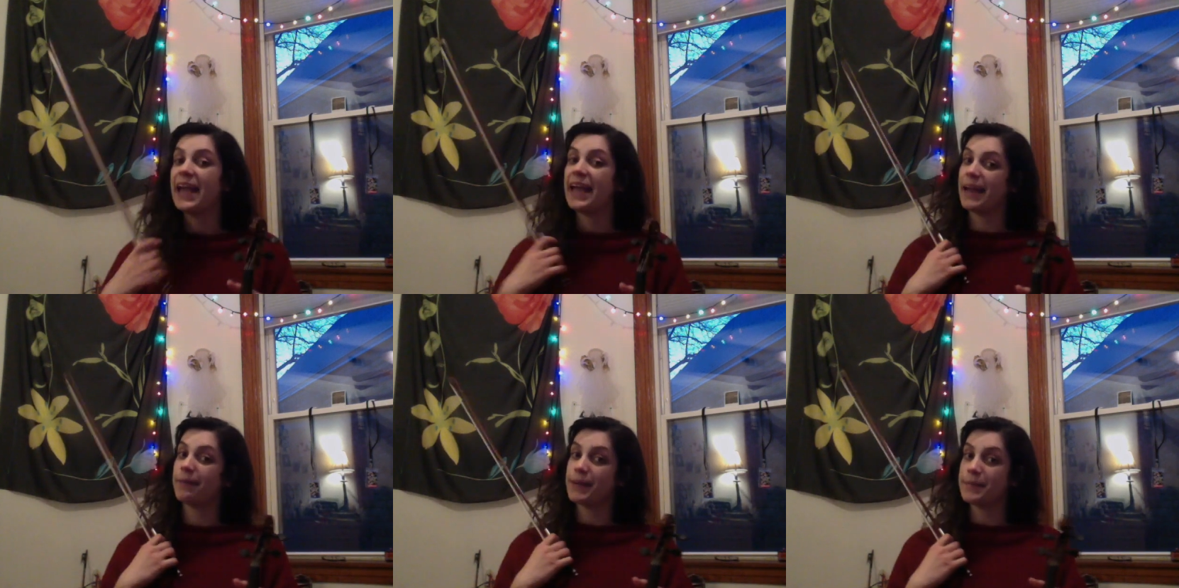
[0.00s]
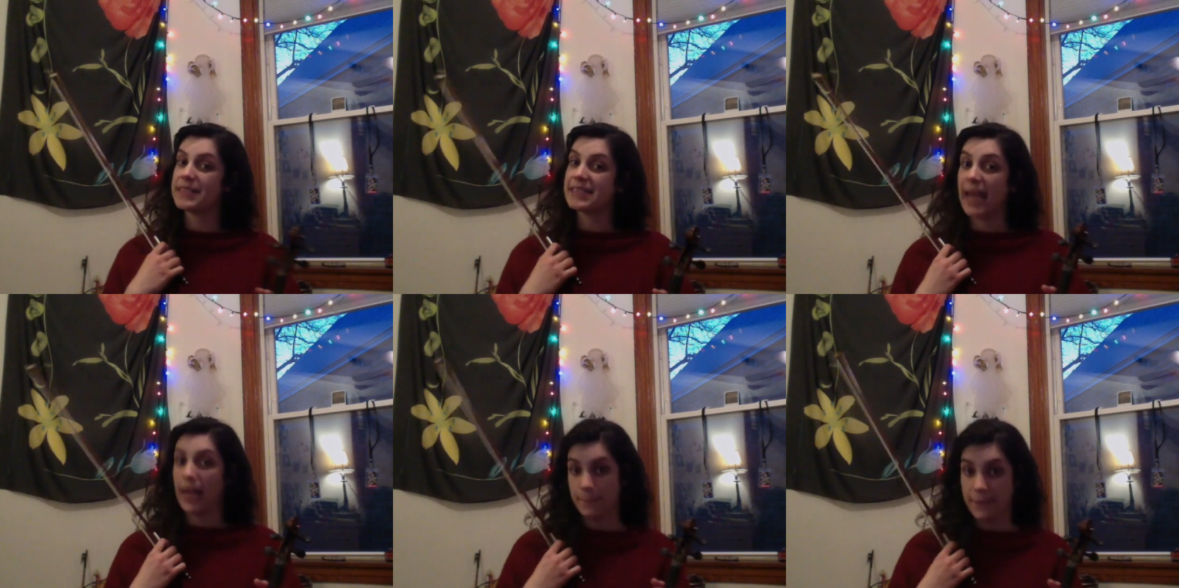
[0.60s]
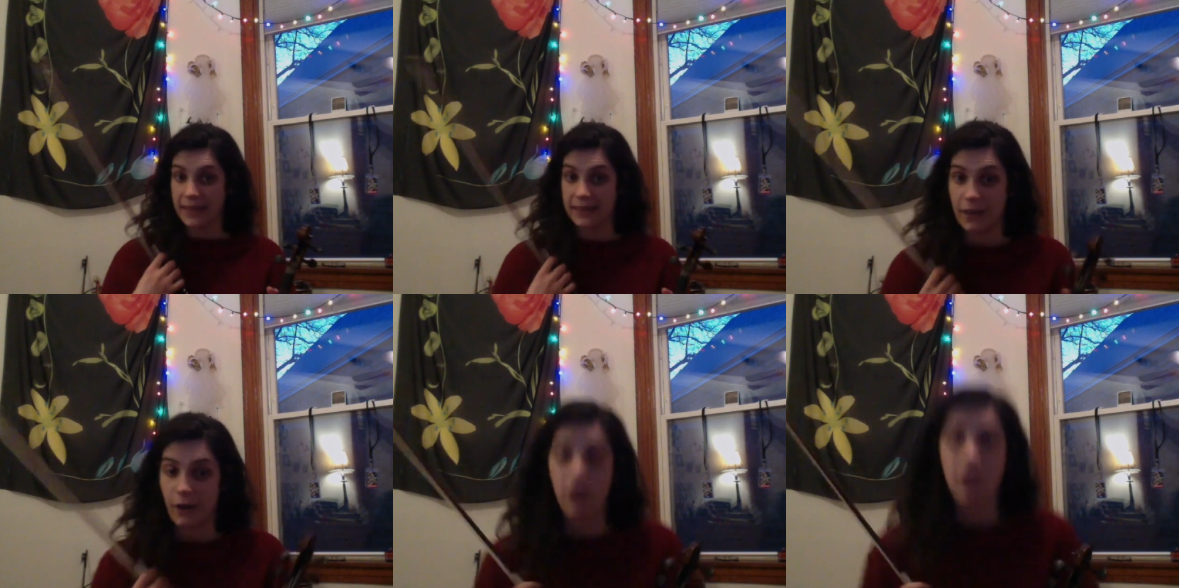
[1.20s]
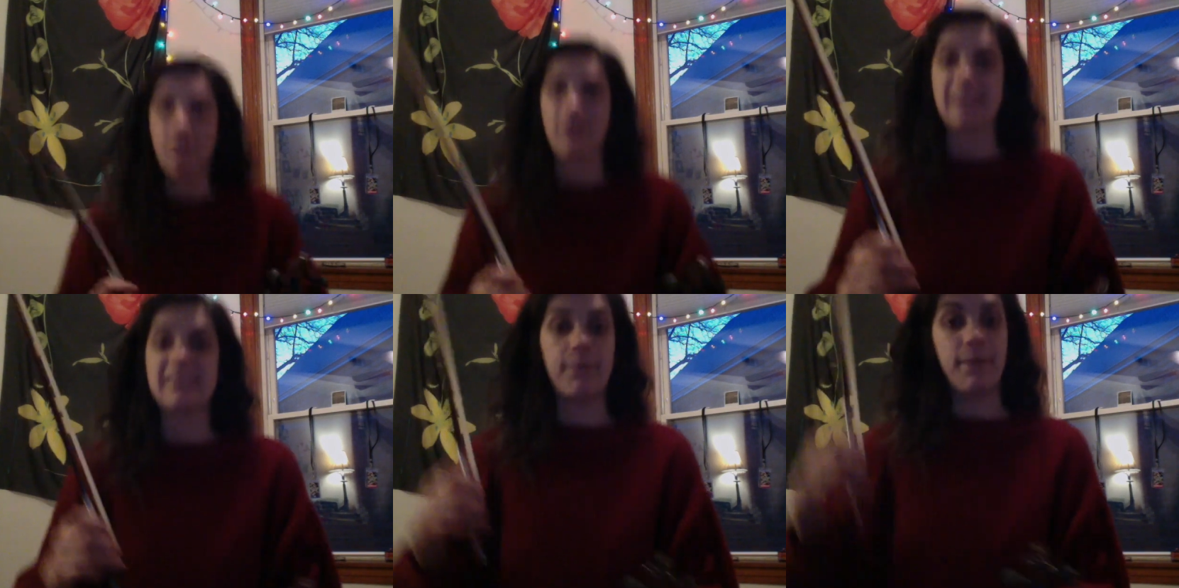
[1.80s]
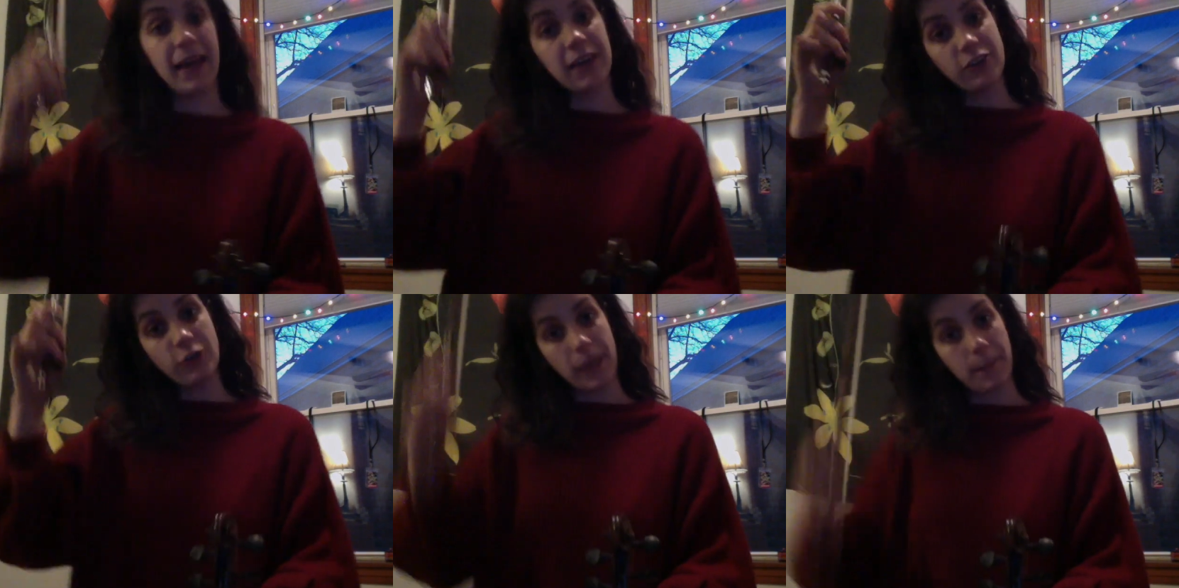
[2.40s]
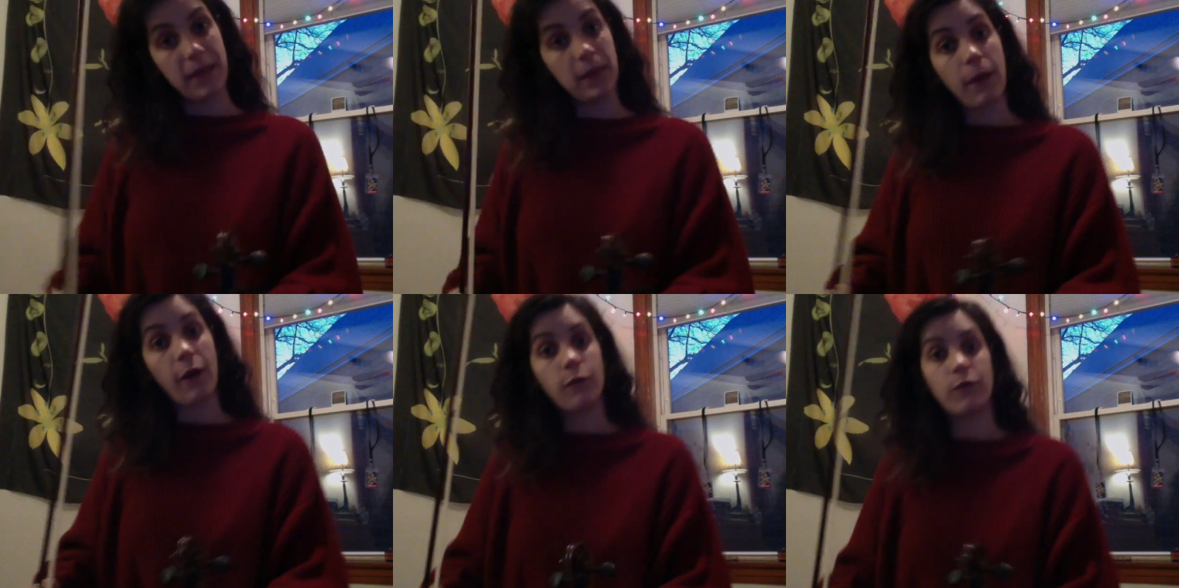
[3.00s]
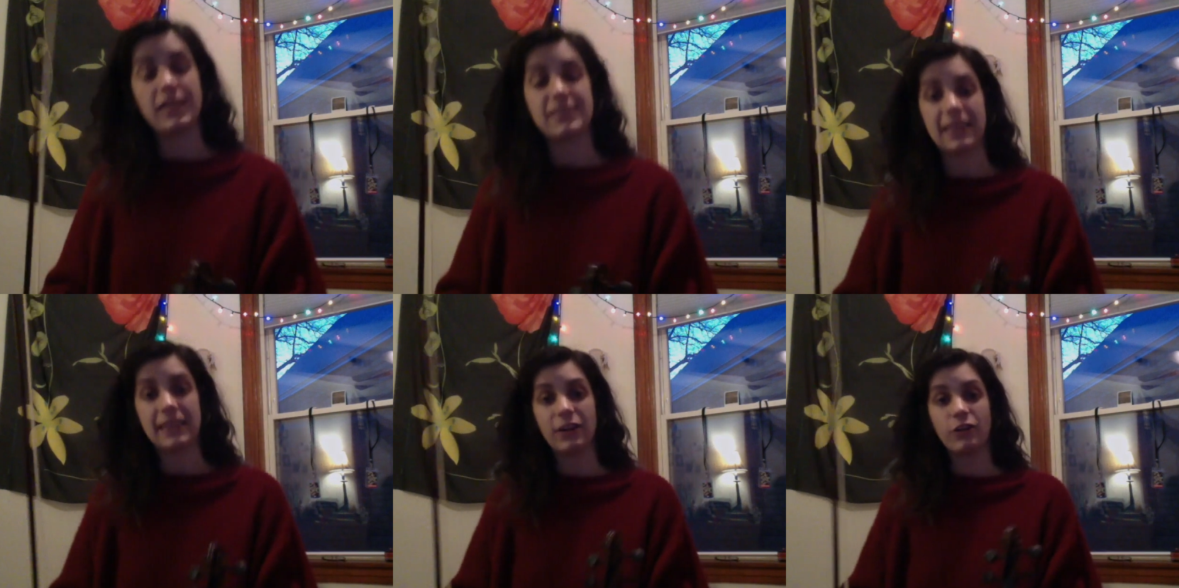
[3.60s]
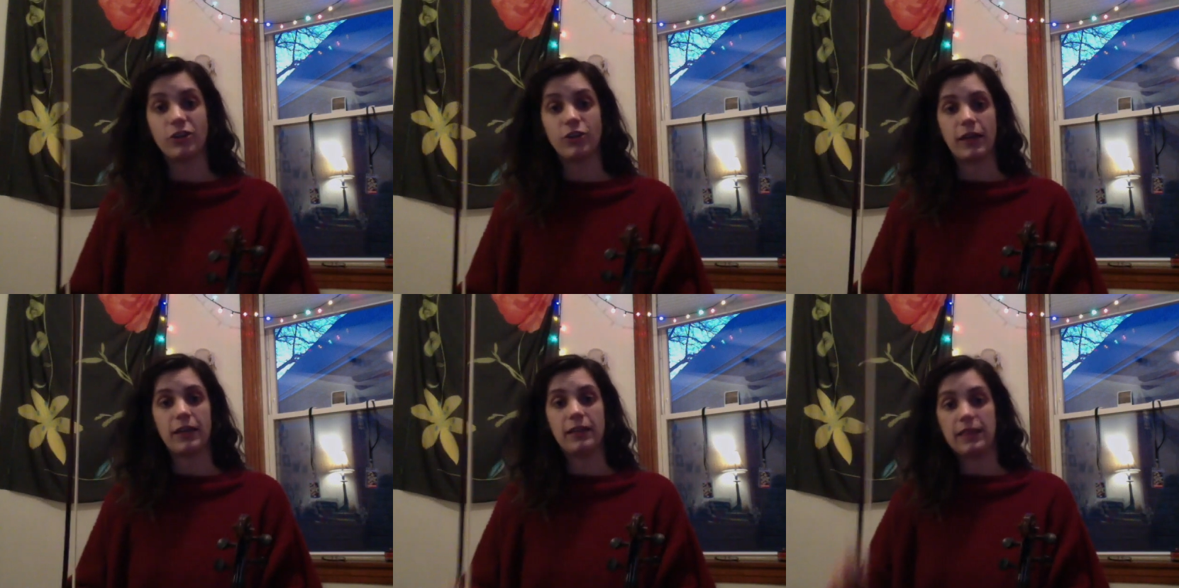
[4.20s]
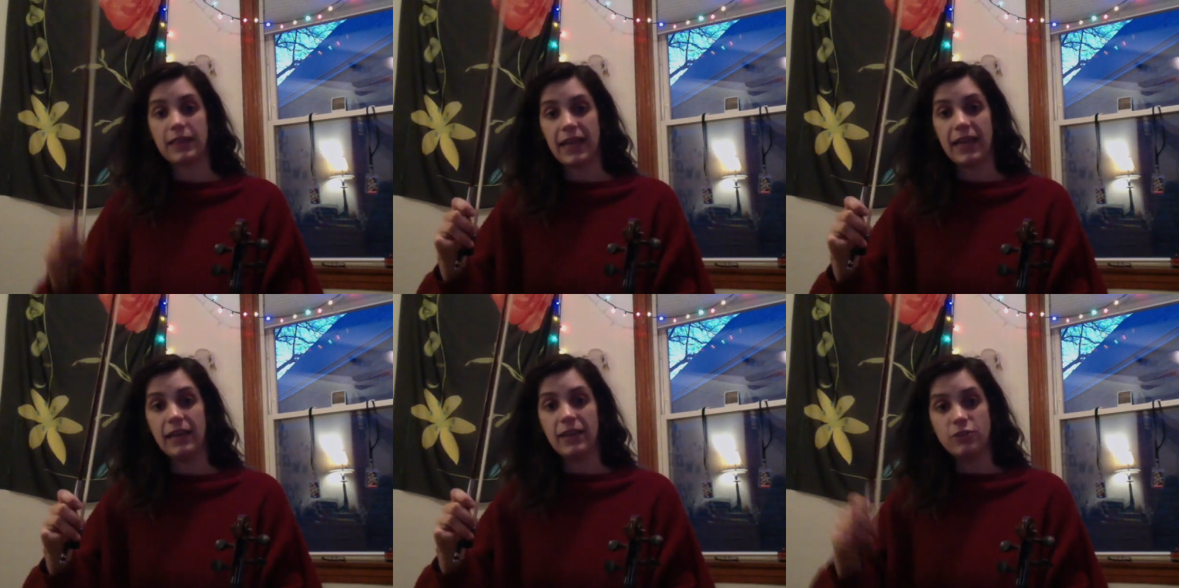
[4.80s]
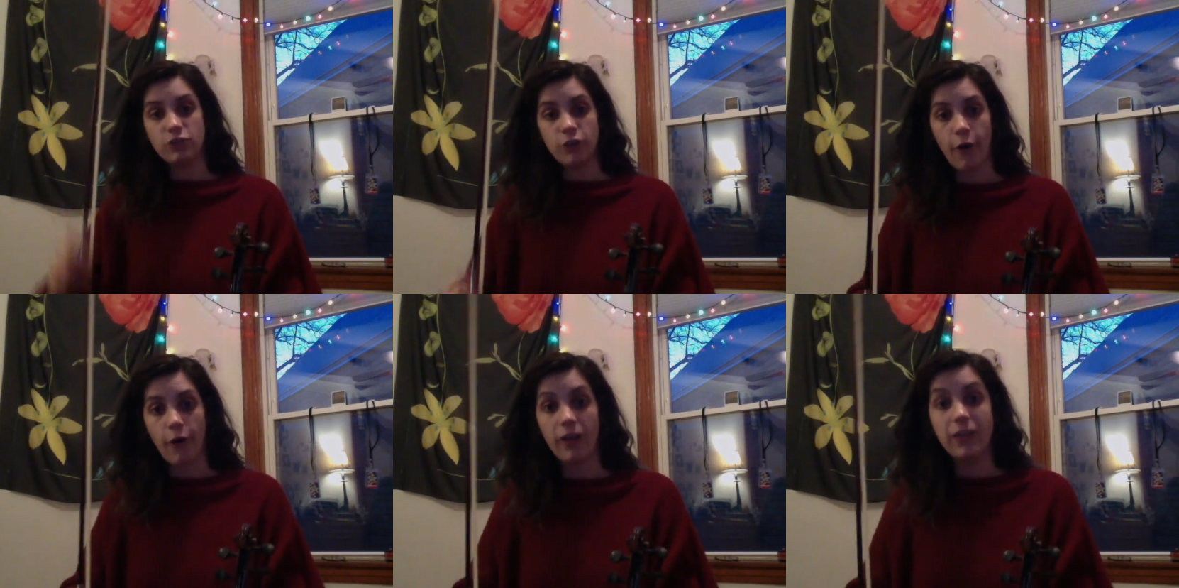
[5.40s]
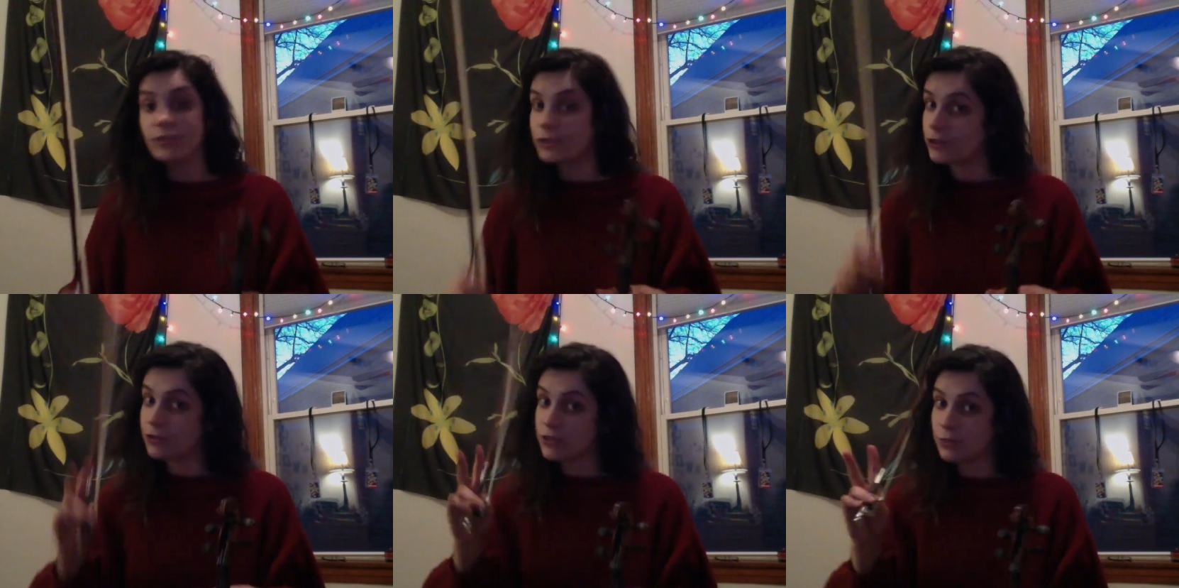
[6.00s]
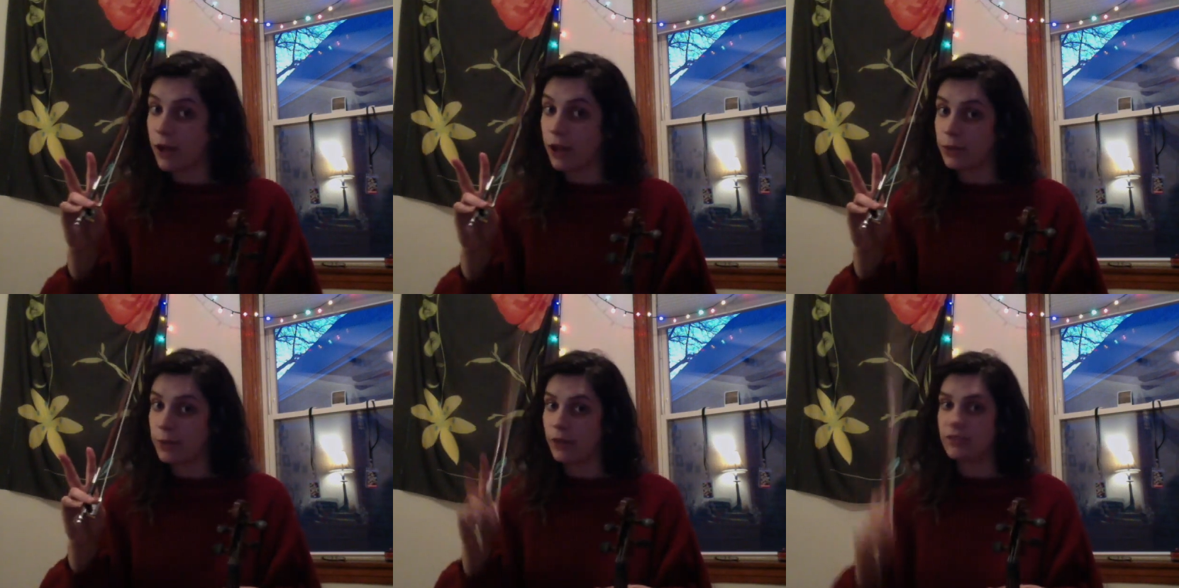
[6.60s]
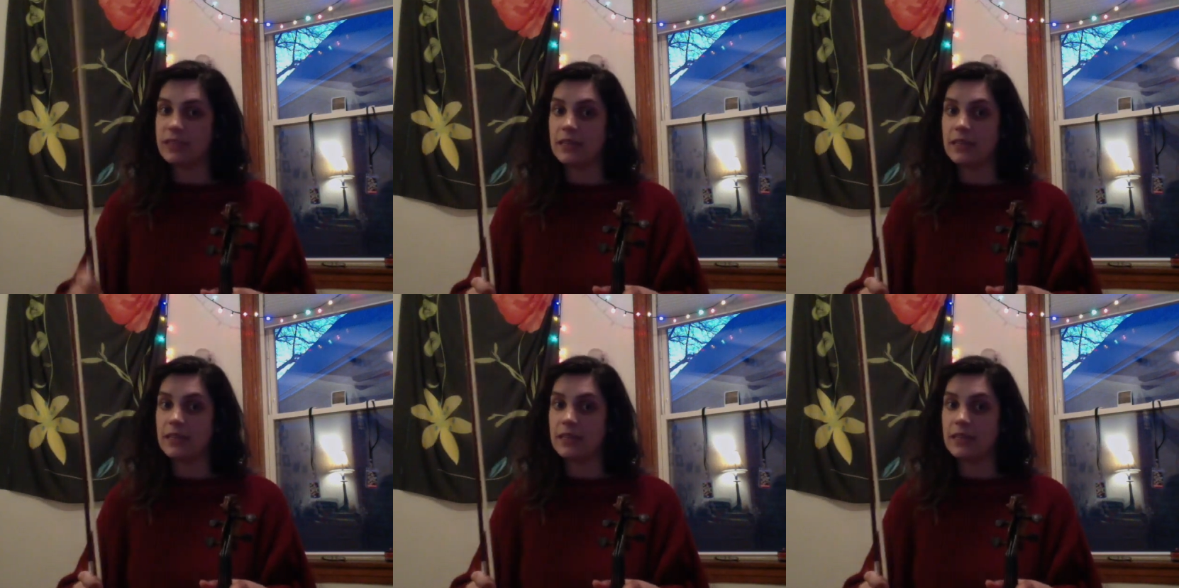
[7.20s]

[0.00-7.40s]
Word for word: And I'm going to be saying big, little. When I say big, you're doing a big bow. When I say little, you're doing little. Two smaller bows